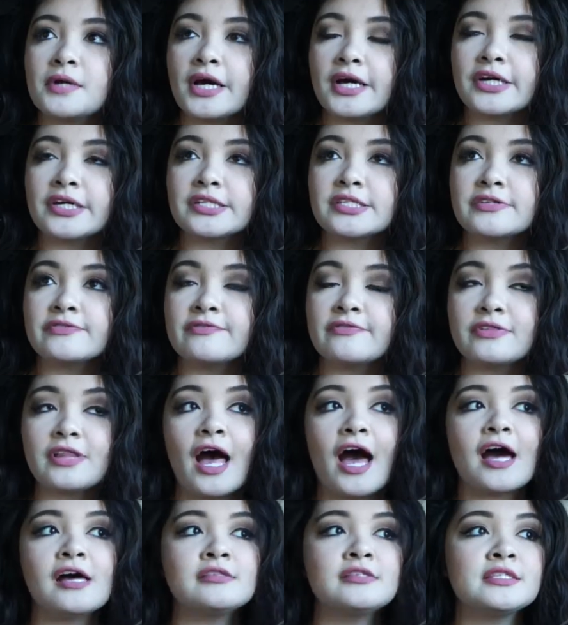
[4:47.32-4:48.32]
I got some
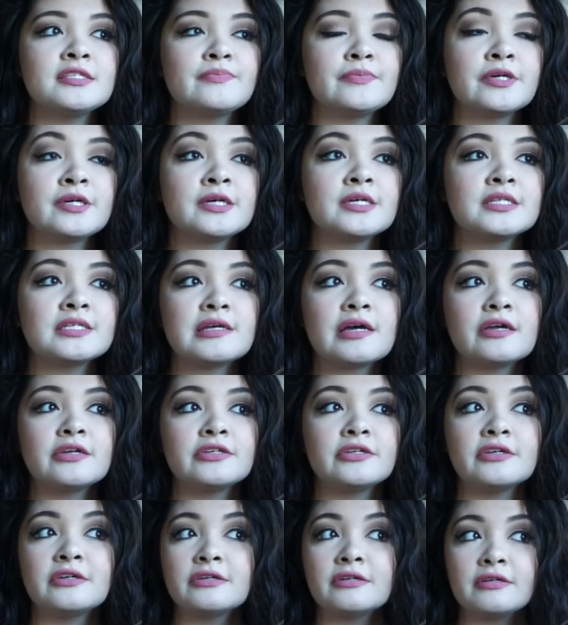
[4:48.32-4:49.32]
flats because
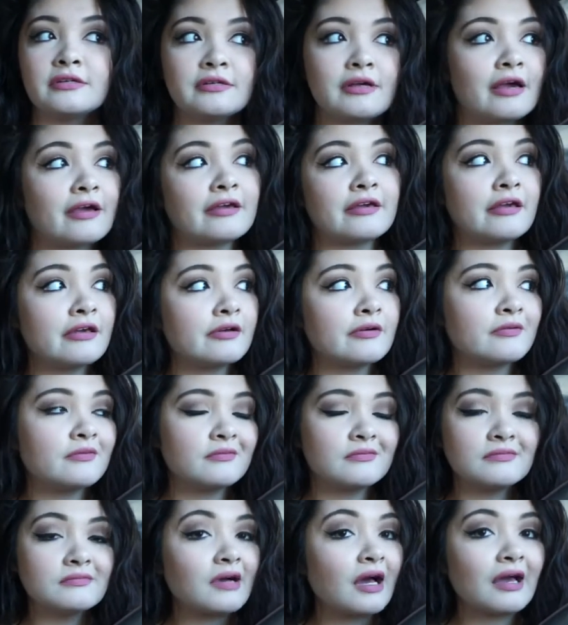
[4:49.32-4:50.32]
I can't
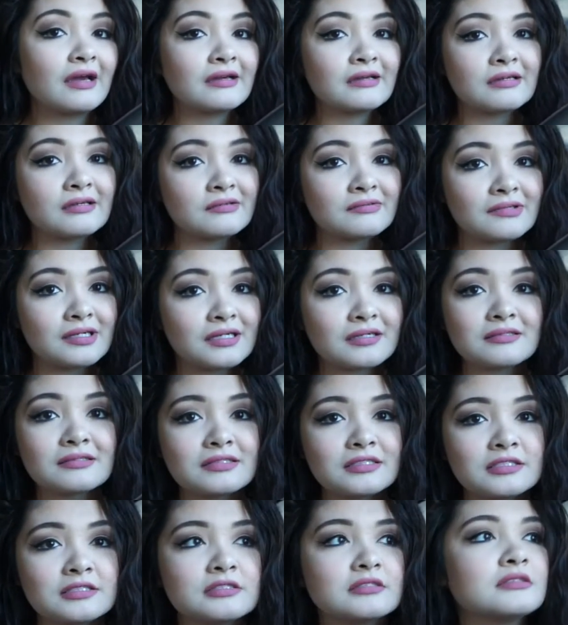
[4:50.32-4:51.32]
walk
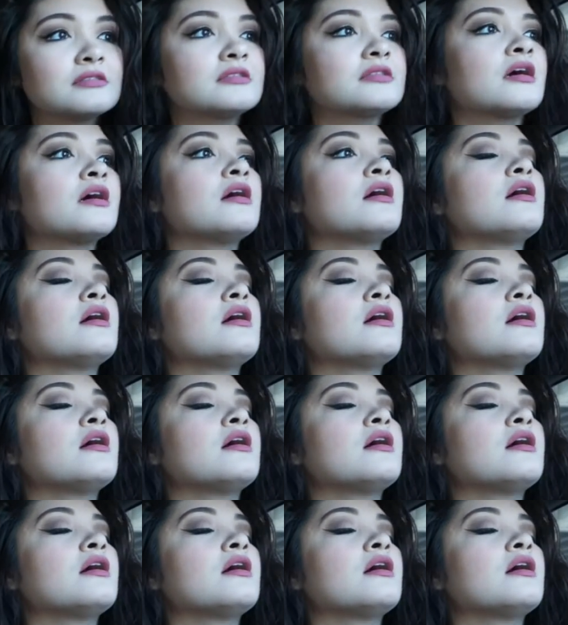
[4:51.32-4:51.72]
in heels.